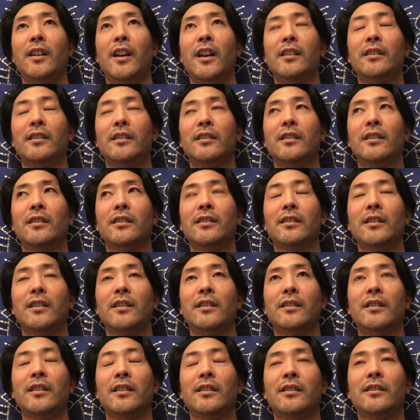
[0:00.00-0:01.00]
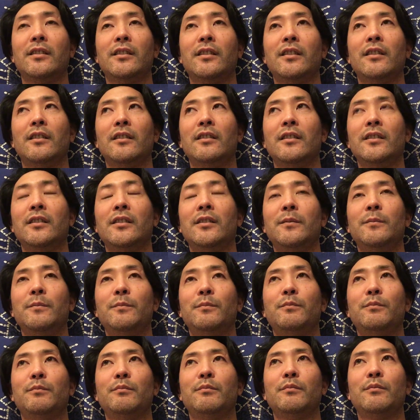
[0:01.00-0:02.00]
NASA doesn't necessarily
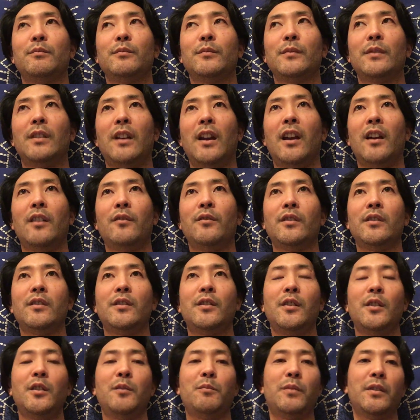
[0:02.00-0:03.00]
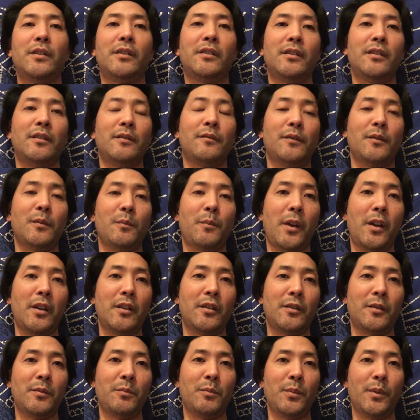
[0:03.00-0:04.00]
have the deepest
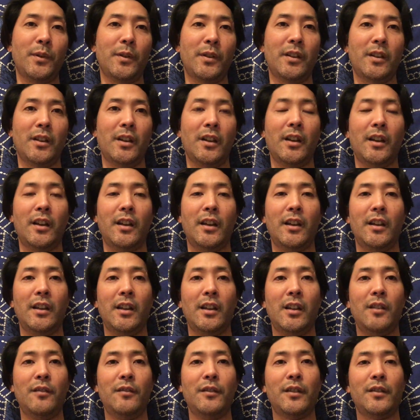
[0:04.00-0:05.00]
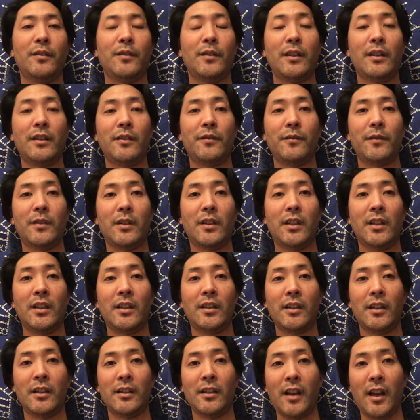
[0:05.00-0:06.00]
information, but even
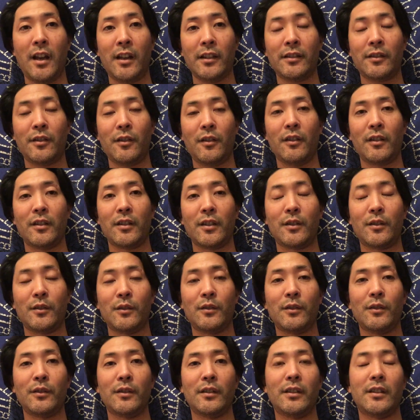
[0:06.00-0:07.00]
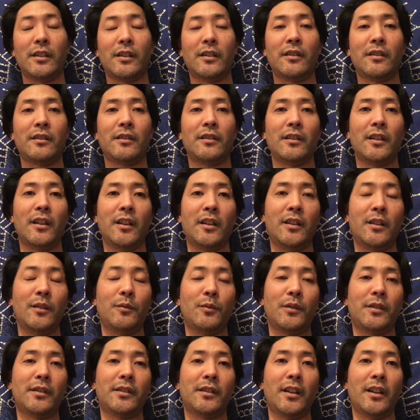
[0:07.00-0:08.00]
in the NASA article, this lady
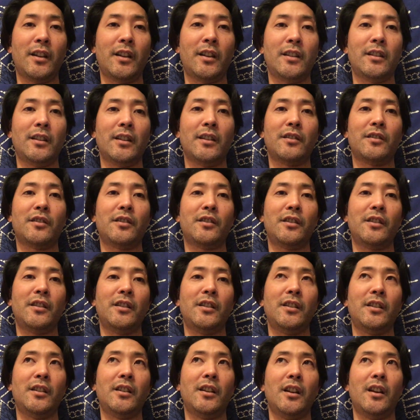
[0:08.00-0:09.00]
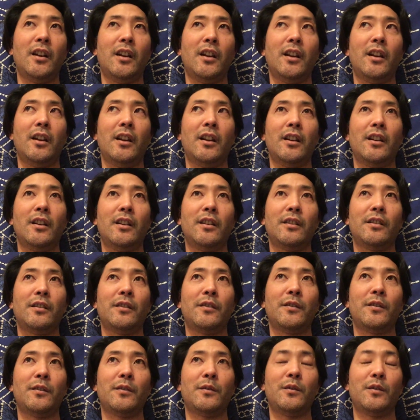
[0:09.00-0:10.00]
was saying that she
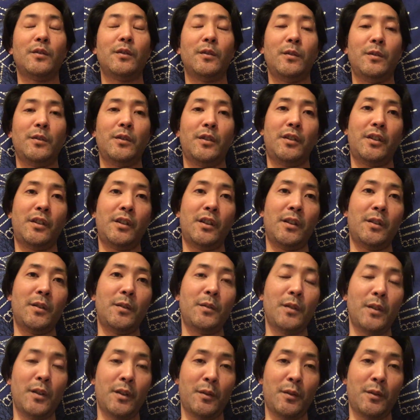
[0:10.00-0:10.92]
she